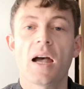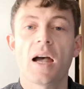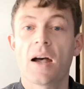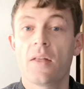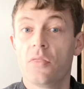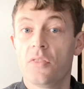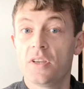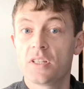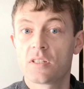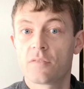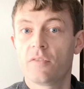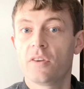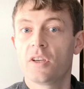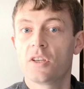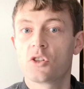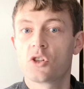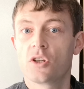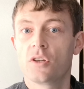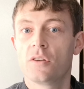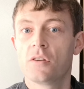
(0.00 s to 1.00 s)
And this
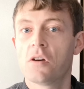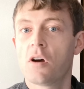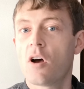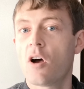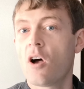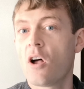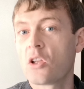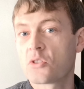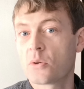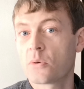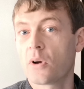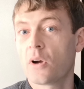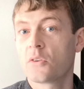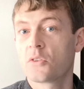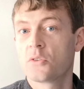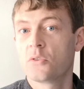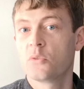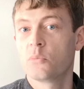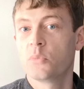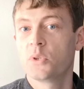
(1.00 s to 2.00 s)
version also got
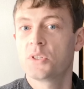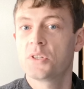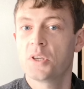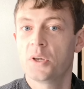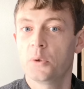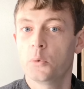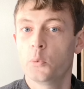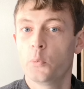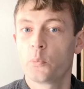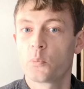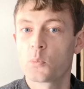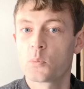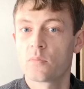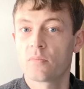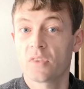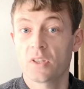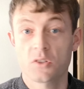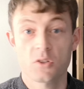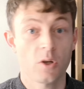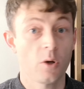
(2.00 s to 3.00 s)
to number 2.
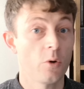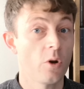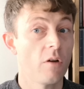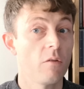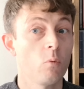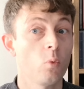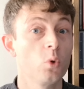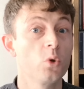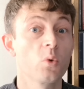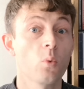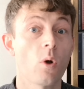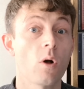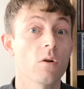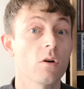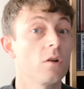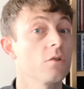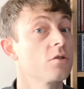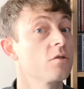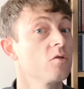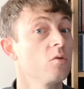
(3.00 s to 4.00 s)
So Wonderwall
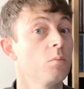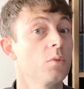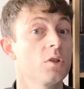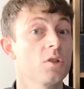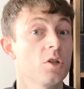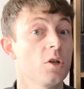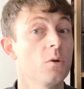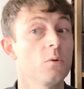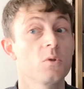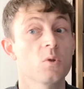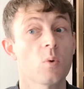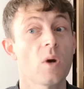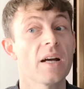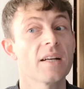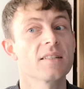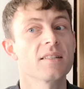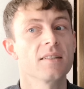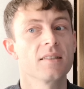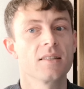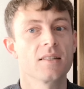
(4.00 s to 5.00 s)
got to number 2
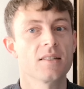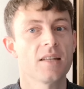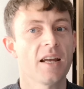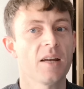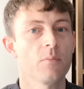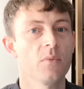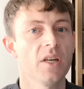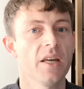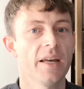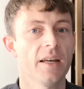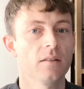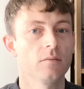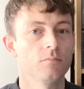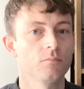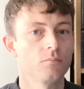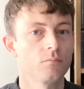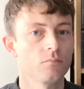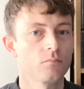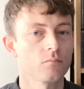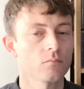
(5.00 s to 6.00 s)
twice in the same year.
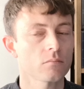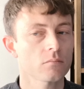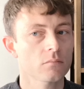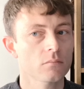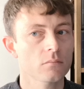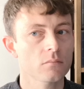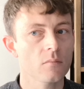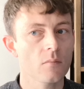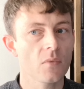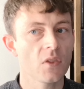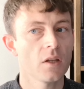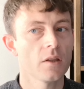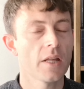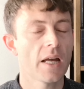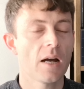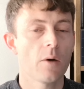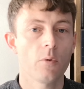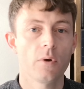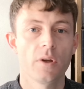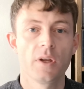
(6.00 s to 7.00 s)

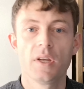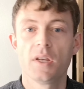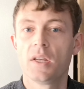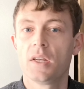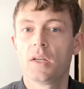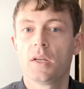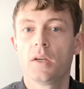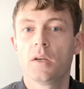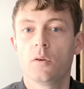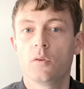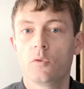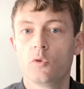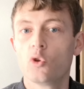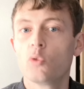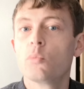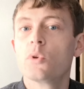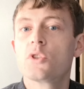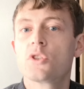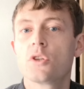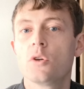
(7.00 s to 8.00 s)
Now,
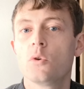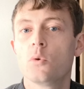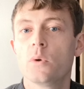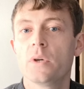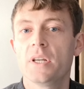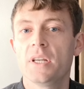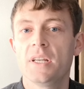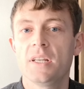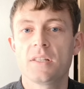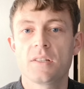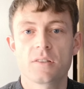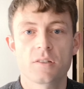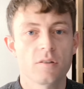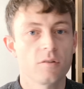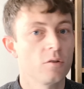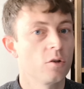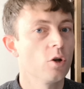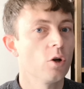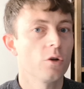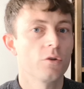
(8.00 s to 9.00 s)
number 2 is
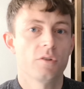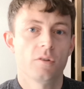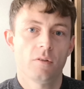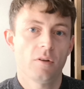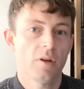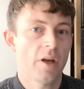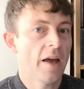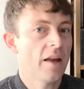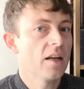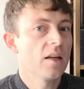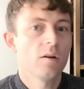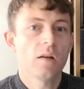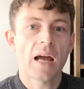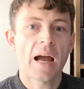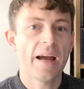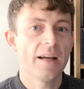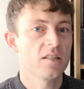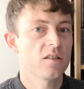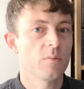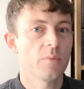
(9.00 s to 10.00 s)
good. Any
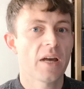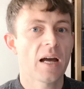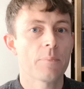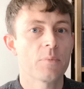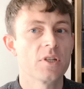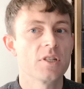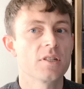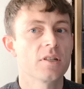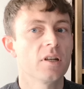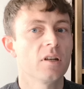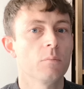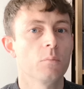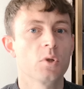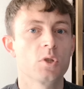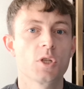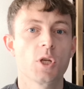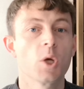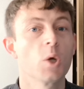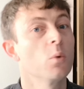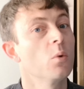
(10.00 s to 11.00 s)
artist would be happy to get number
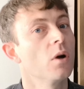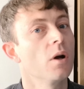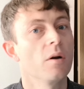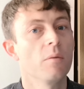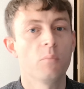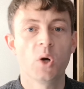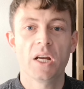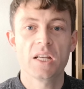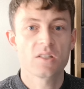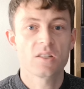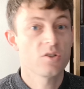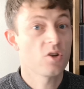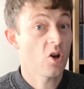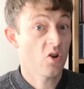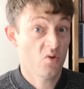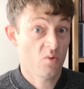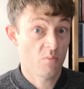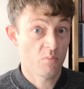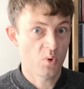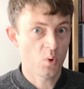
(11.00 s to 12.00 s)
2, but it's
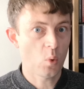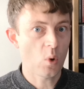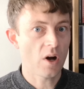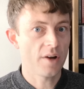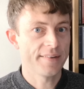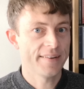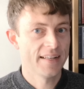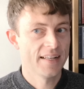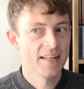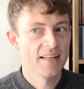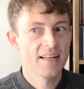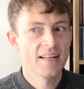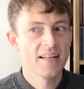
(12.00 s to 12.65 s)
not number 1.